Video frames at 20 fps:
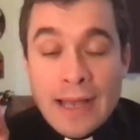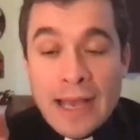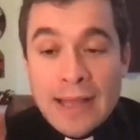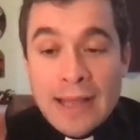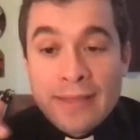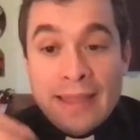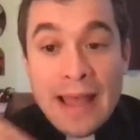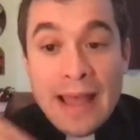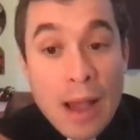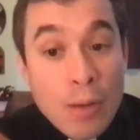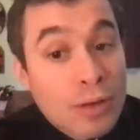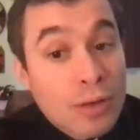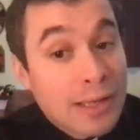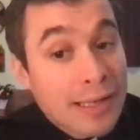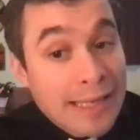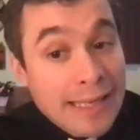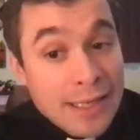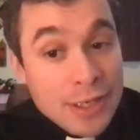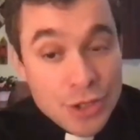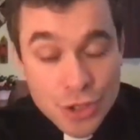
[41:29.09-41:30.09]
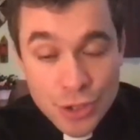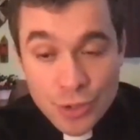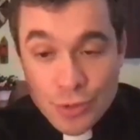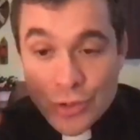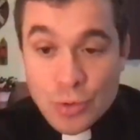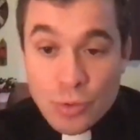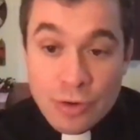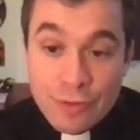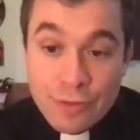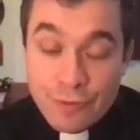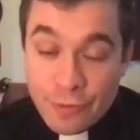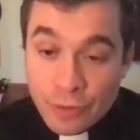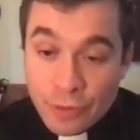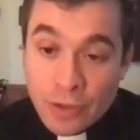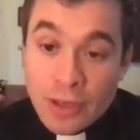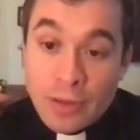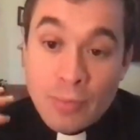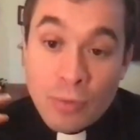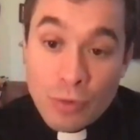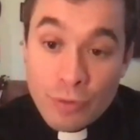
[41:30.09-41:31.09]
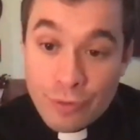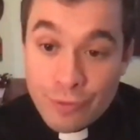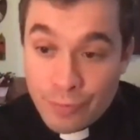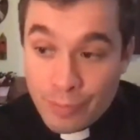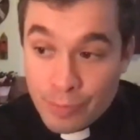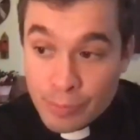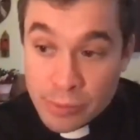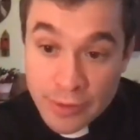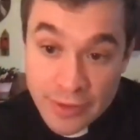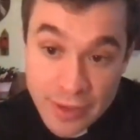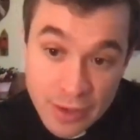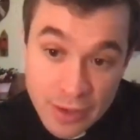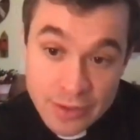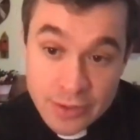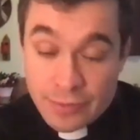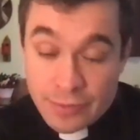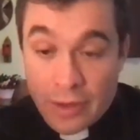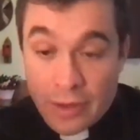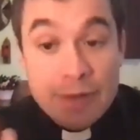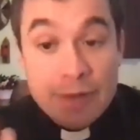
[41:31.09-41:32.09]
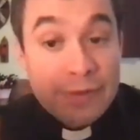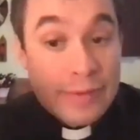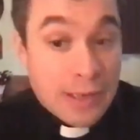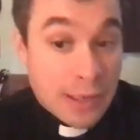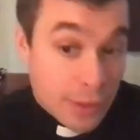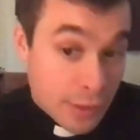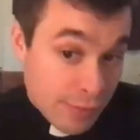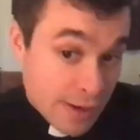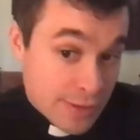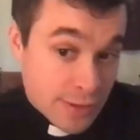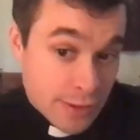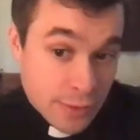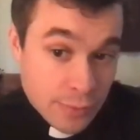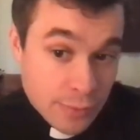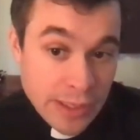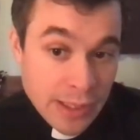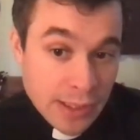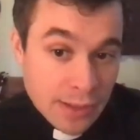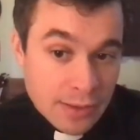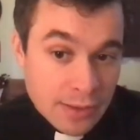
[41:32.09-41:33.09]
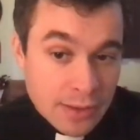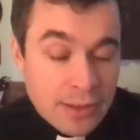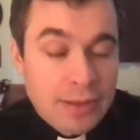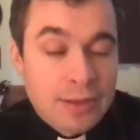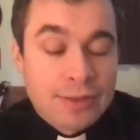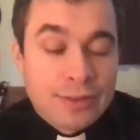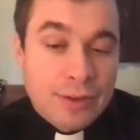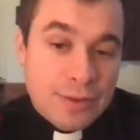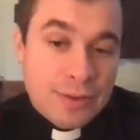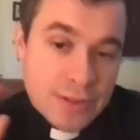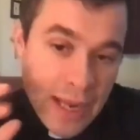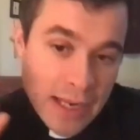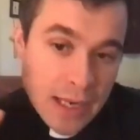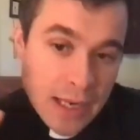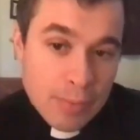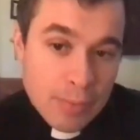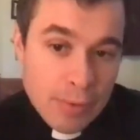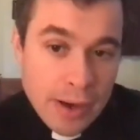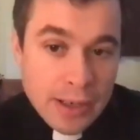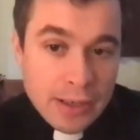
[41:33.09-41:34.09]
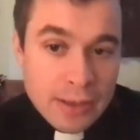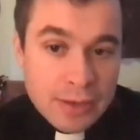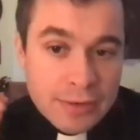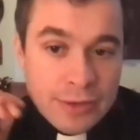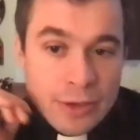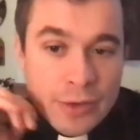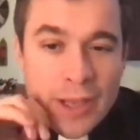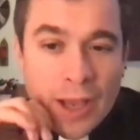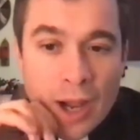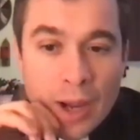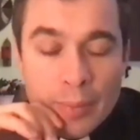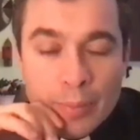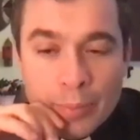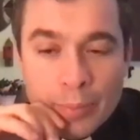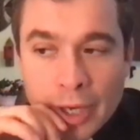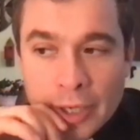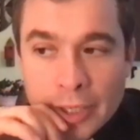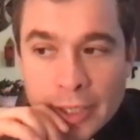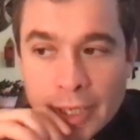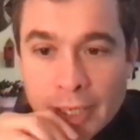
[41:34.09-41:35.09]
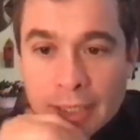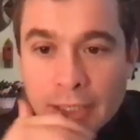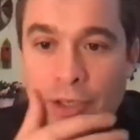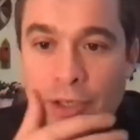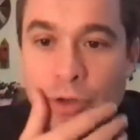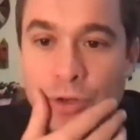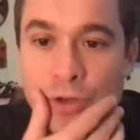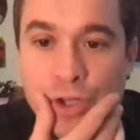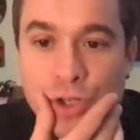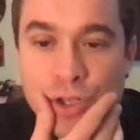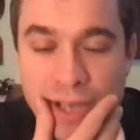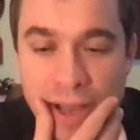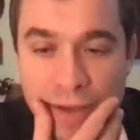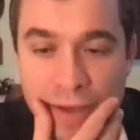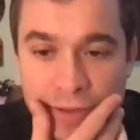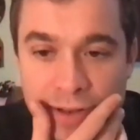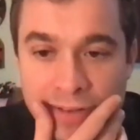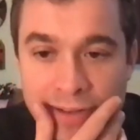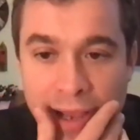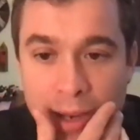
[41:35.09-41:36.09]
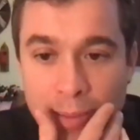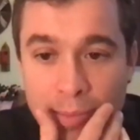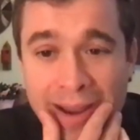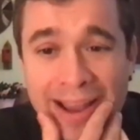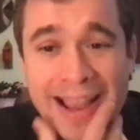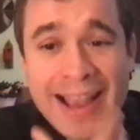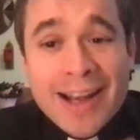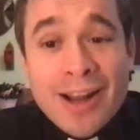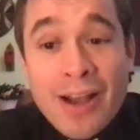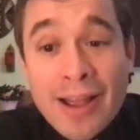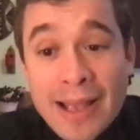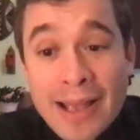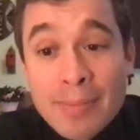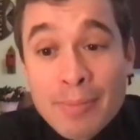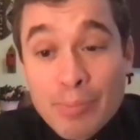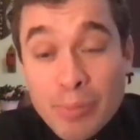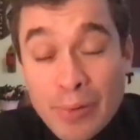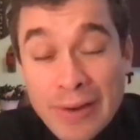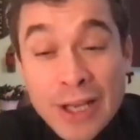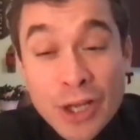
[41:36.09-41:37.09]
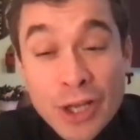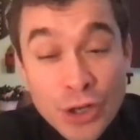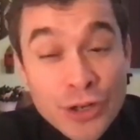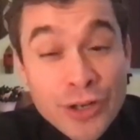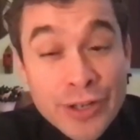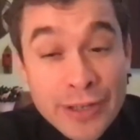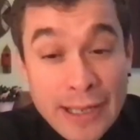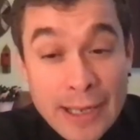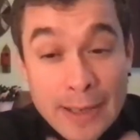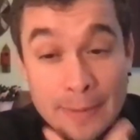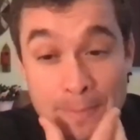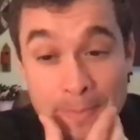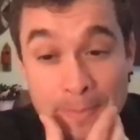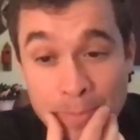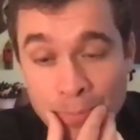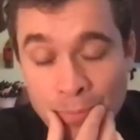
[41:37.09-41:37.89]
And that will lead you to a fuller, more productive life in the rest of the week. So take a break. So yeah, I you should definitely take a break. And I am pretty good at that.